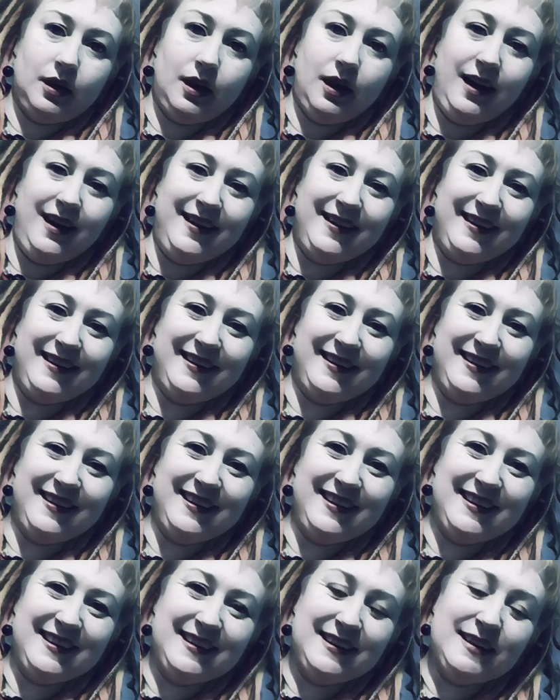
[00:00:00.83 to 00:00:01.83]
Hi.
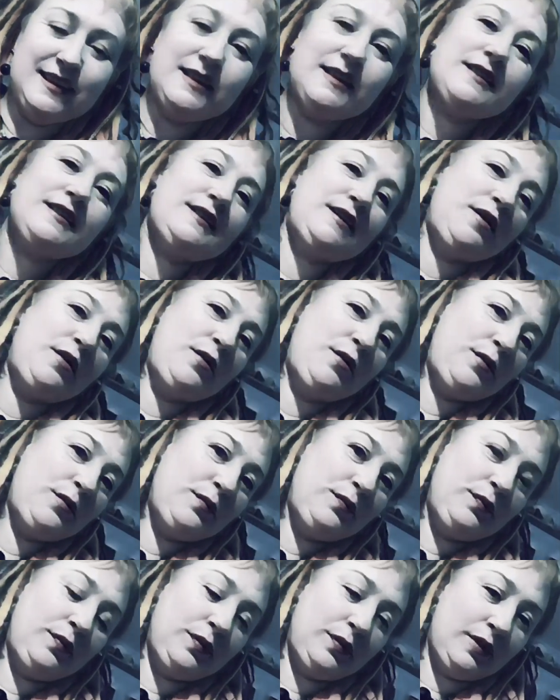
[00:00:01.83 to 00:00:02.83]
So
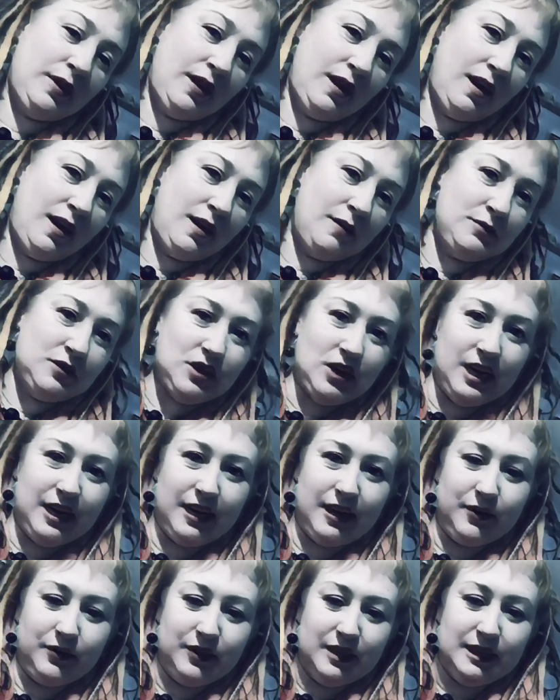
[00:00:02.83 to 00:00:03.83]
I'm
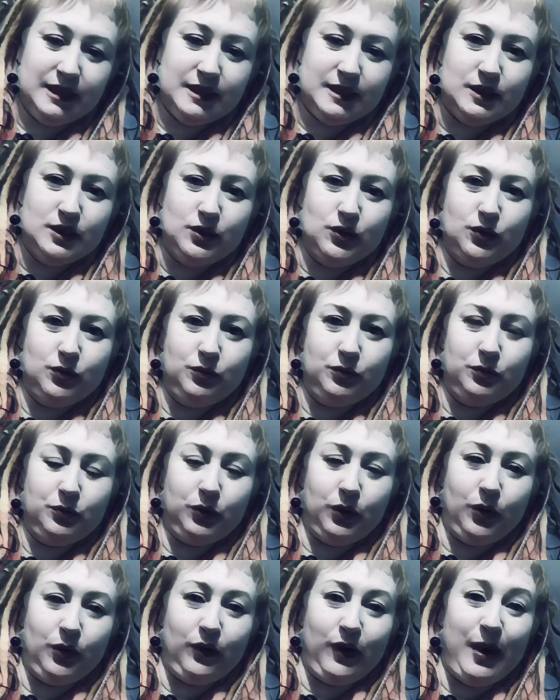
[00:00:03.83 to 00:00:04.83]
trying out this new
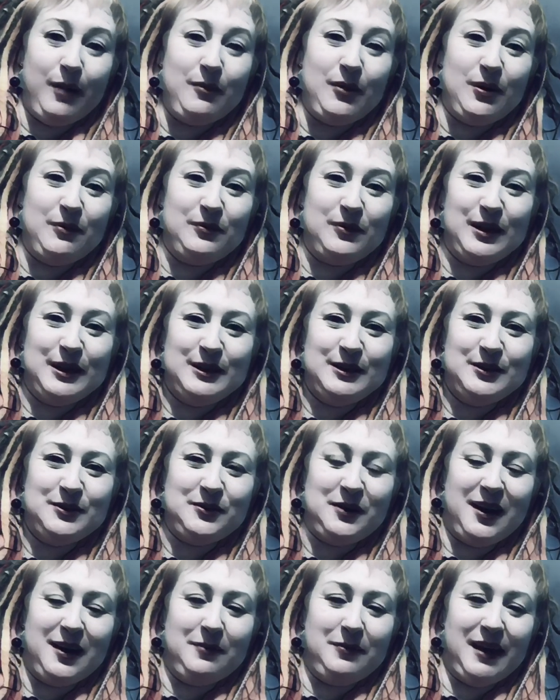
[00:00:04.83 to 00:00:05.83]
program on my new
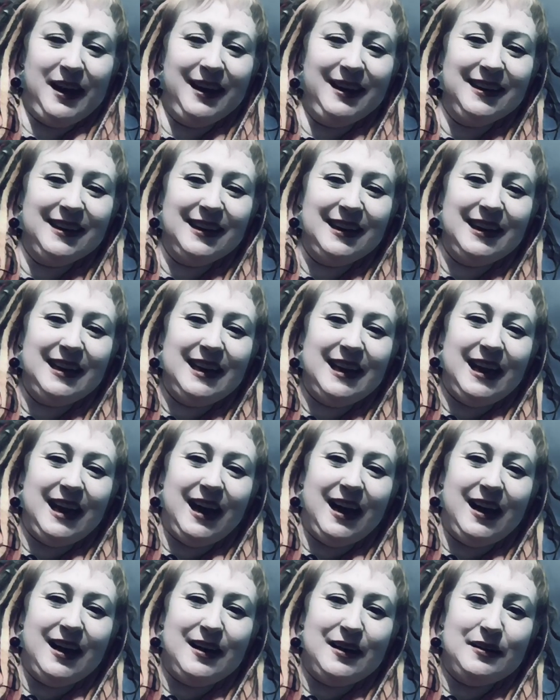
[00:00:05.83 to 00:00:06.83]
iPad
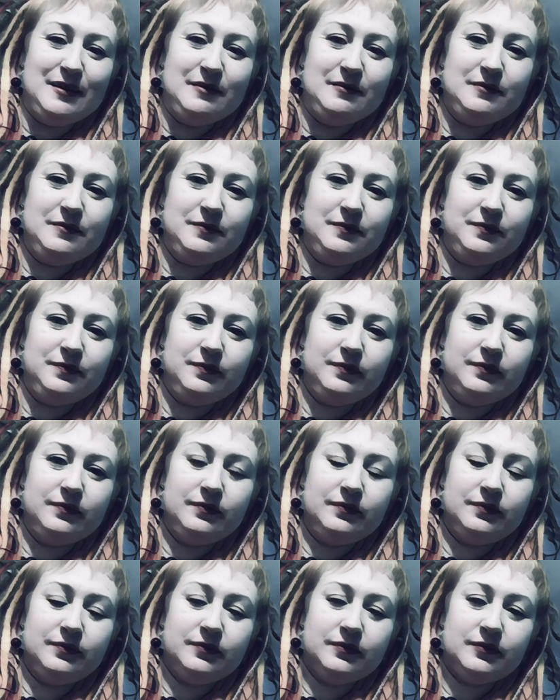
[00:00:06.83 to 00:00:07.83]

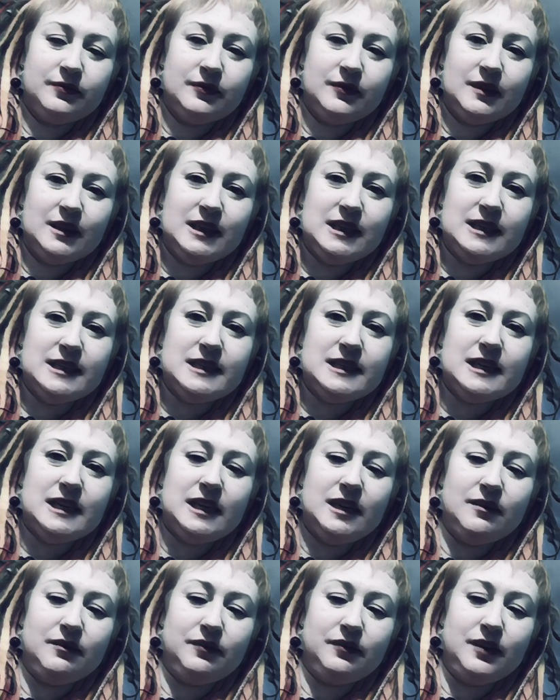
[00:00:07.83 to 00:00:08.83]
to
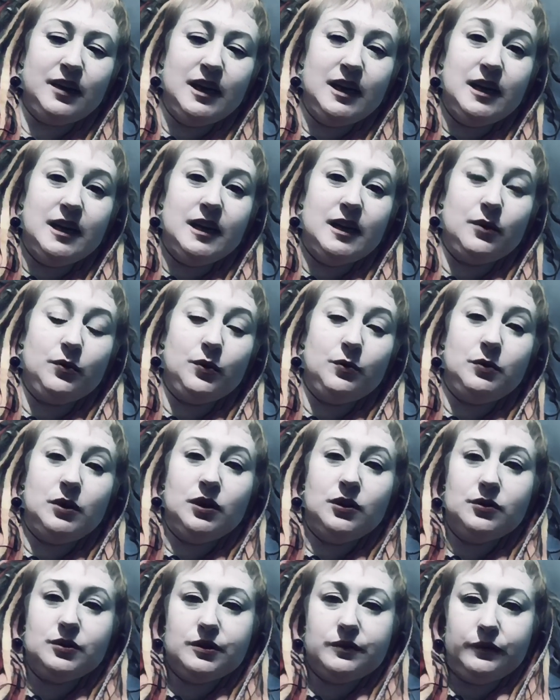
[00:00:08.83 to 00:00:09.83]
see if it would be
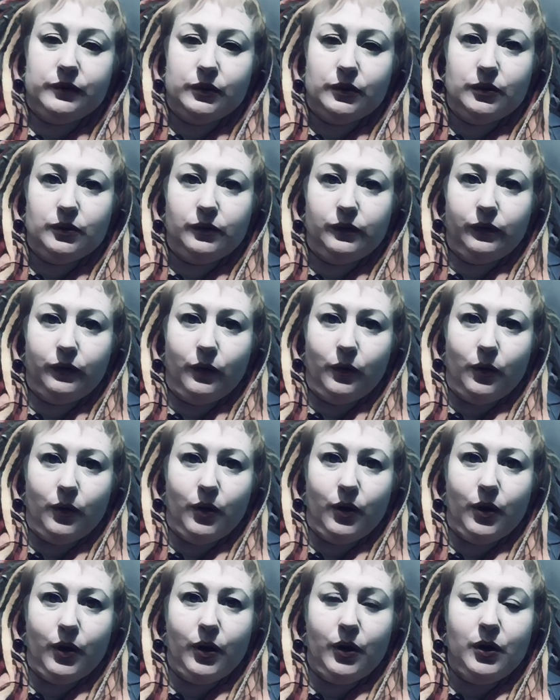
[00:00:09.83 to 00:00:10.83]
useful
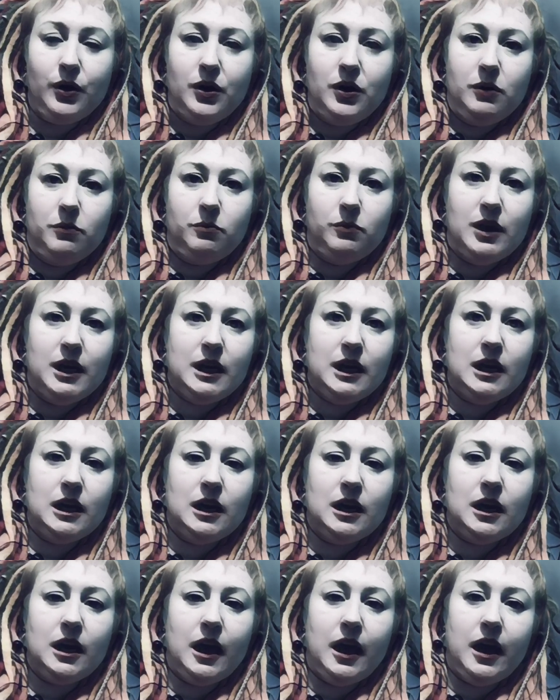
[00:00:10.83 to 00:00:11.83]
for
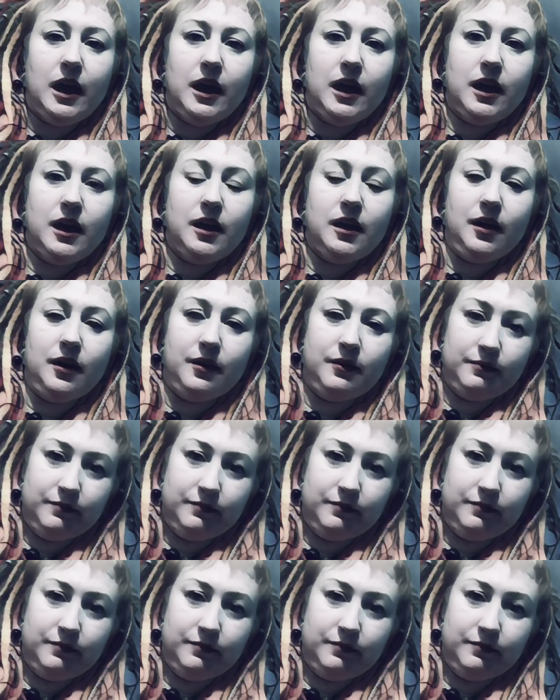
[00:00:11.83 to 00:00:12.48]
making a